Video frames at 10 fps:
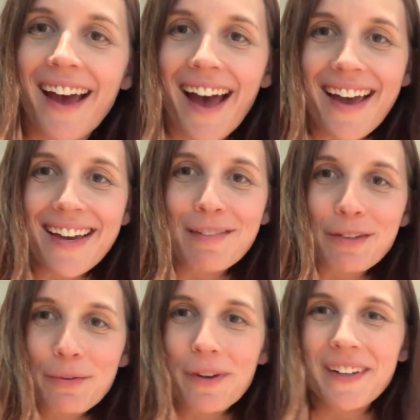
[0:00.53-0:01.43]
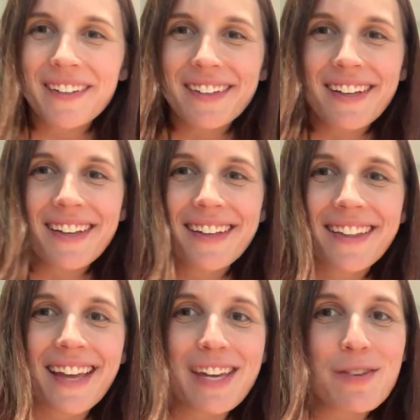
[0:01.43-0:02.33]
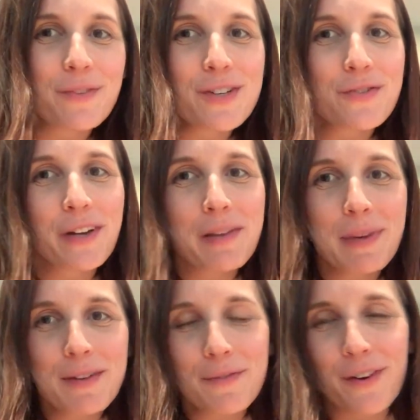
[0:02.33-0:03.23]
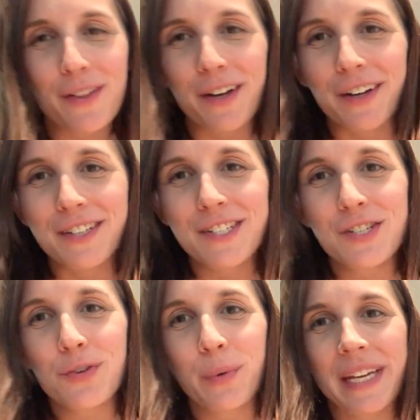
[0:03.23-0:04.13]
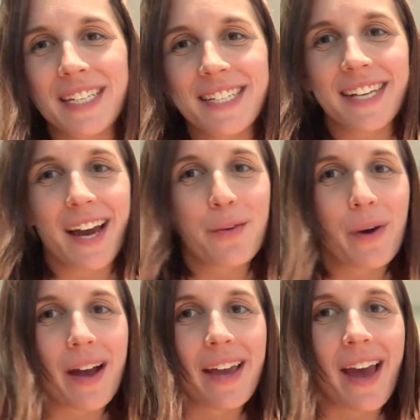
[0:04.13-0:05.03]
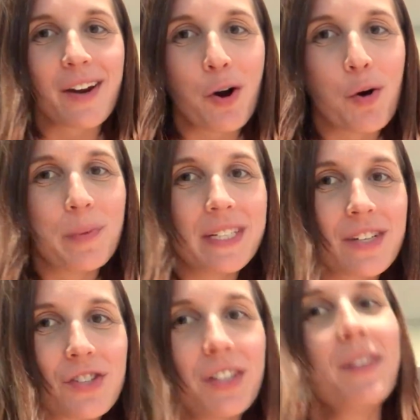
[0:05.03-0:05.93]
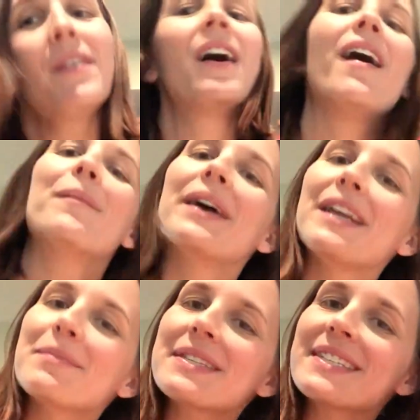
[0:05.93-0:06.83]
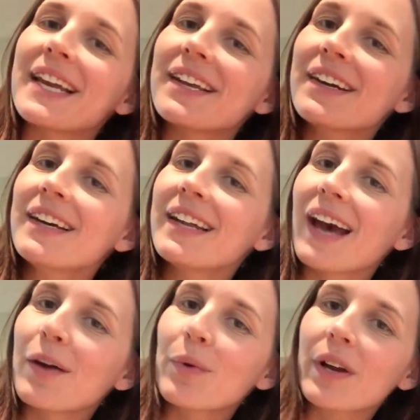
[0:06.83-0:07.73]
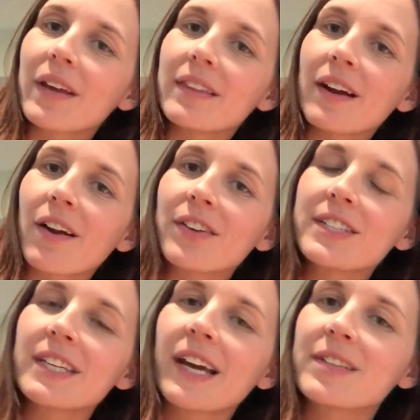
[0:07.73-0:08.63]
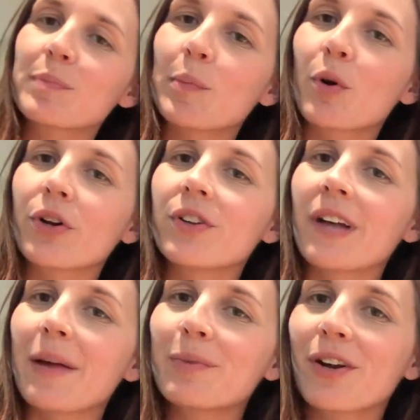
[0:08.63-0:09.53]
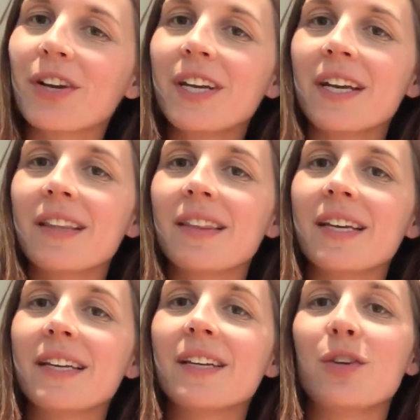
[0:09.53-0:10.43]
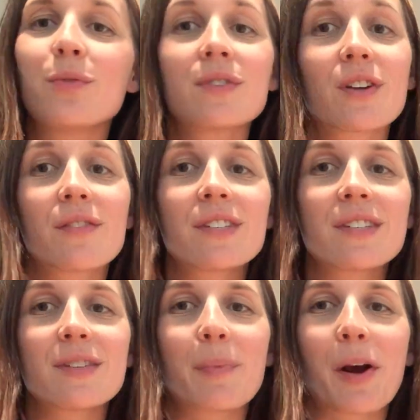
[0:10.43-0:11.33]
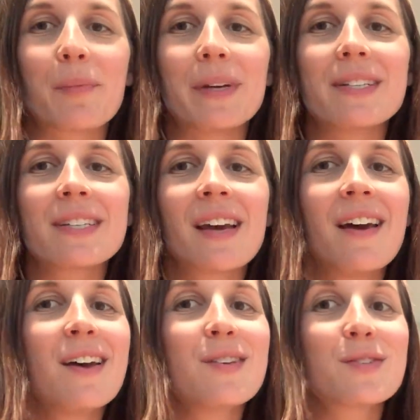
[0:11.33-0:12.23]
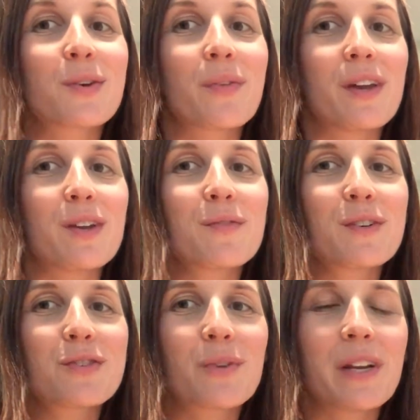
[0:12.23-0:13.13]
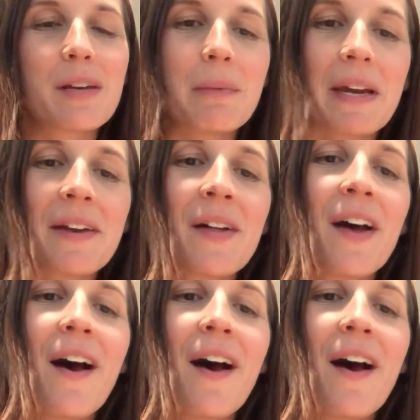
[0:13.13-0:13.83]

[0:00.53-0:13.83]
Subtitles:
Hi everyone! Thank you for joining me for the Tween DIY at Home edition. My name is Dana and I work at the Arlington Heights Memorial Library in the Youth Services Department. So thank you for joining me.